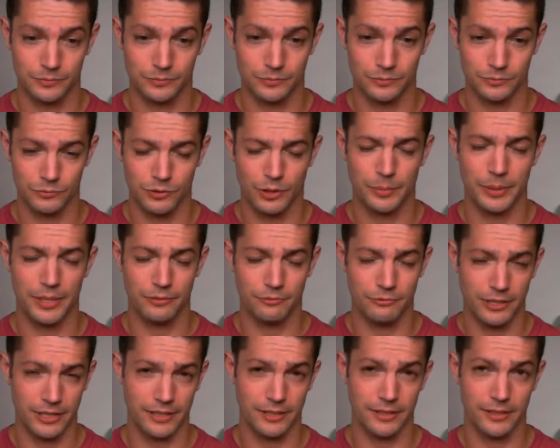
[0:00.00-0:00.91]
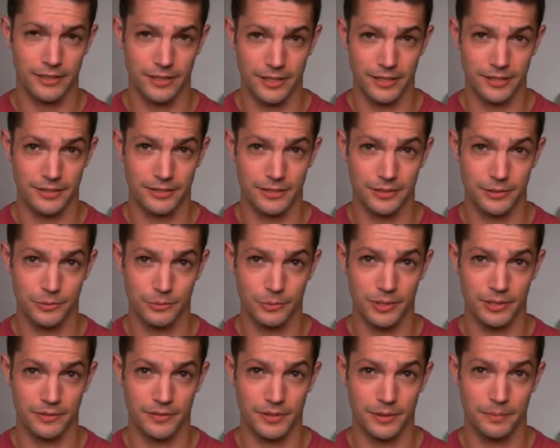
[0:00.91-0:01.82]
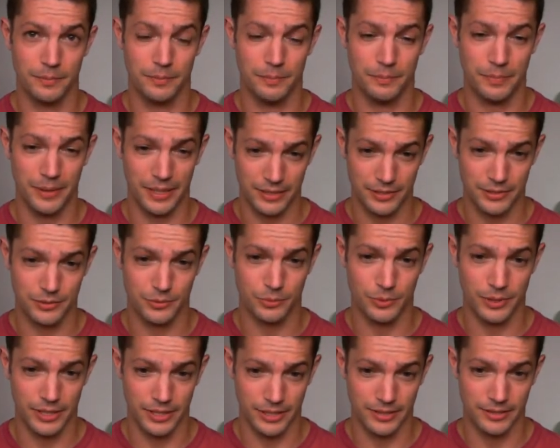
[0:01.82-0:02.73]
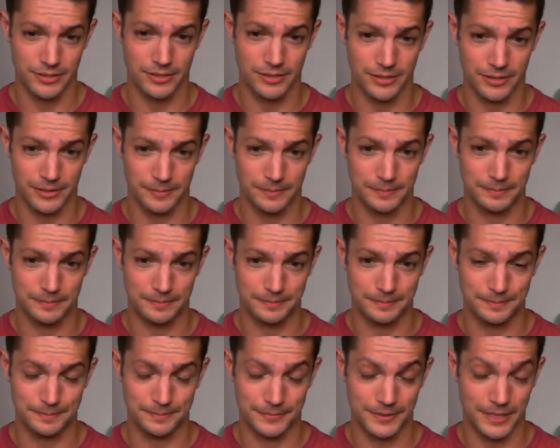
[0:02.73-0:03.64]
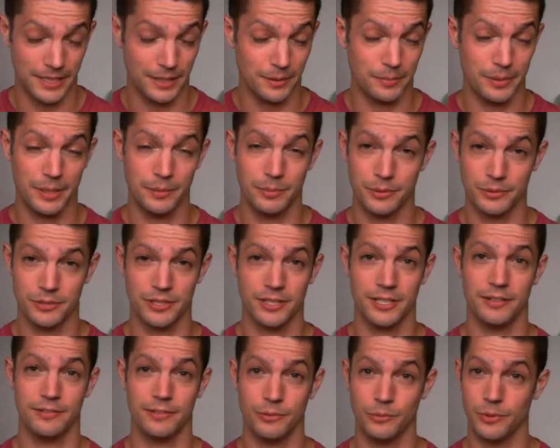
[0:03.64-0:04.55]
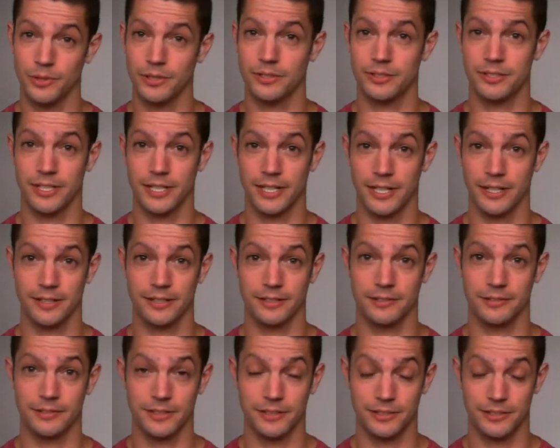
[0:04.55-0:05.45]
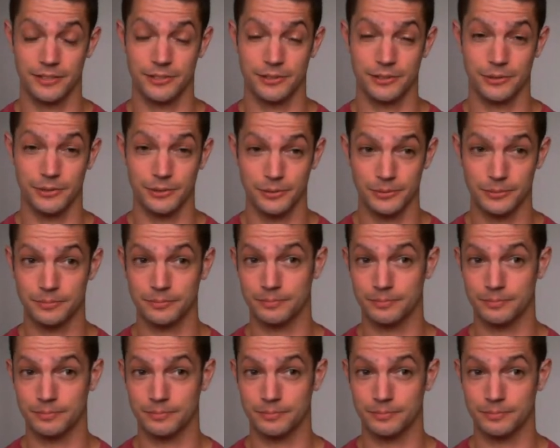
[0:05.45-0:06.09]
Robin recognised that one of the best ways to get people to live and work together is to